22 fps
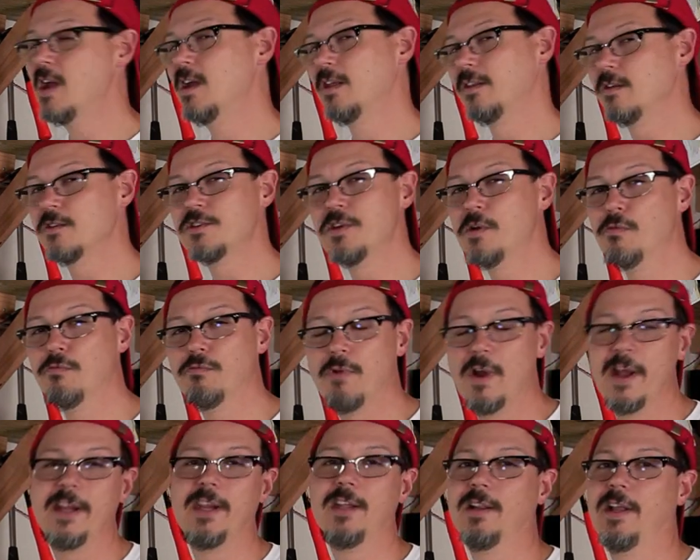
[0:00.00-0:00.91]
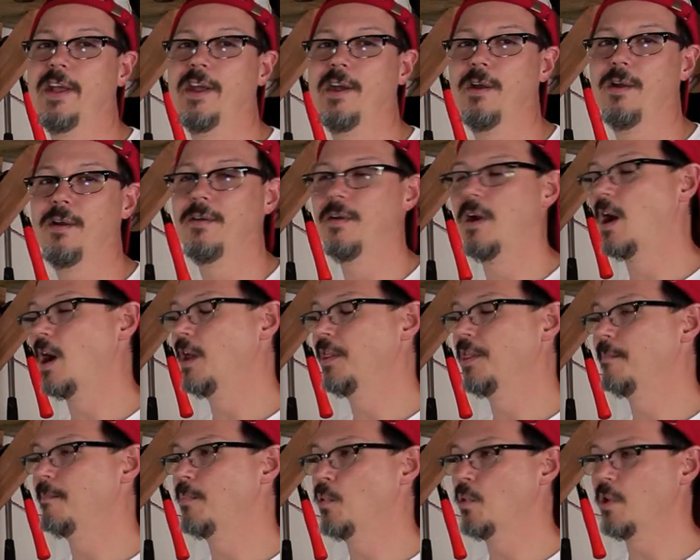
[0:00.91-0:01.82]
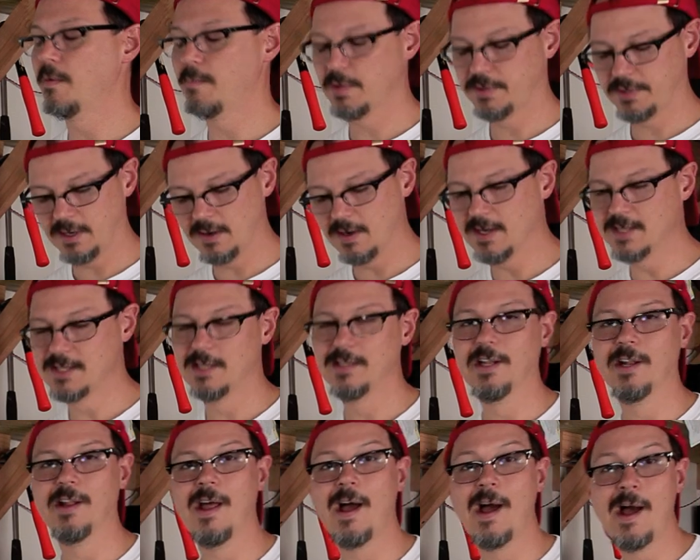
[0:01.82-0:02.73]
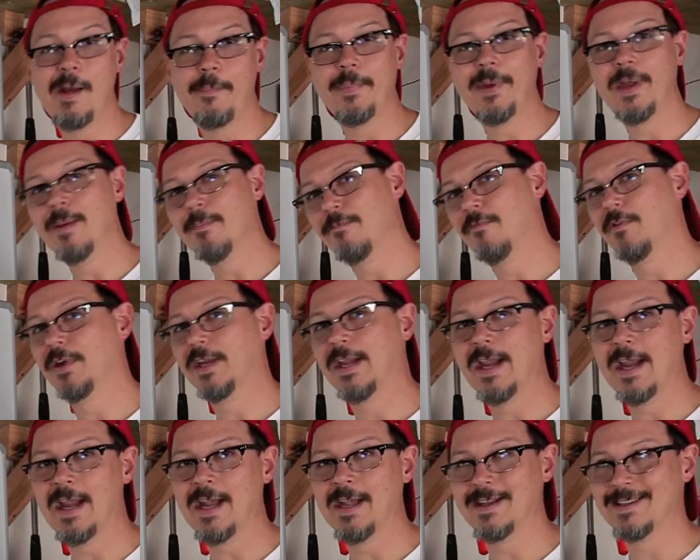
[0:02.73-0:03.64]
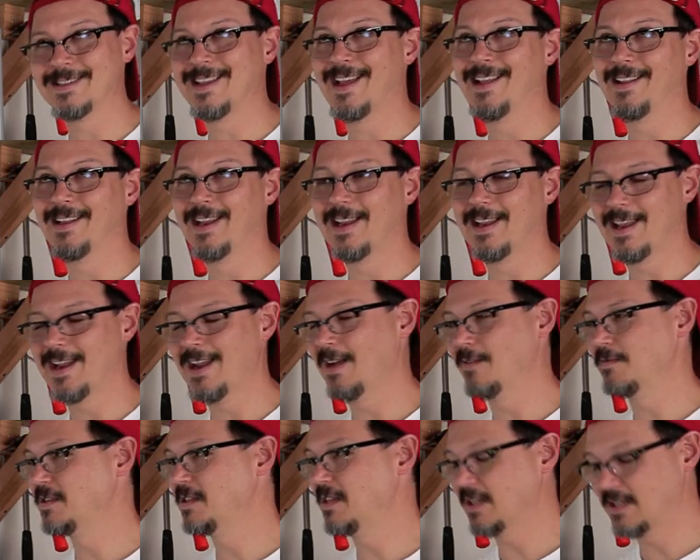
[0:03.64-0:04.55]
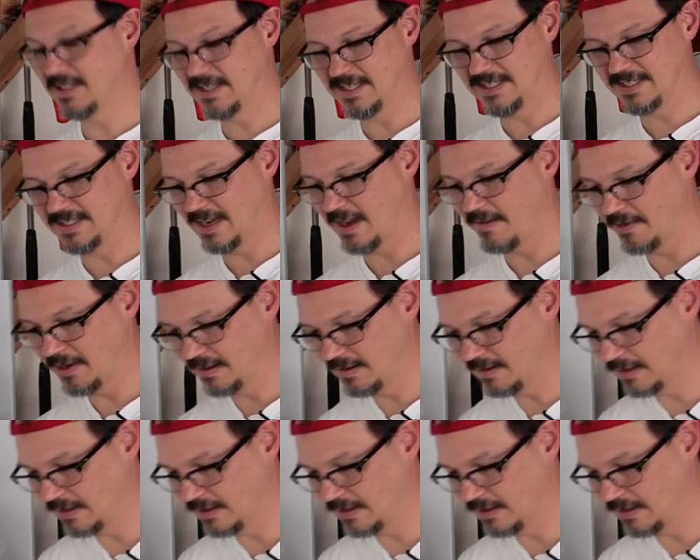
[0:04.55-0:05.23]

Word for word: There's no regulator on the board, but there is a little op amp for gain. It's got like a gain of 67.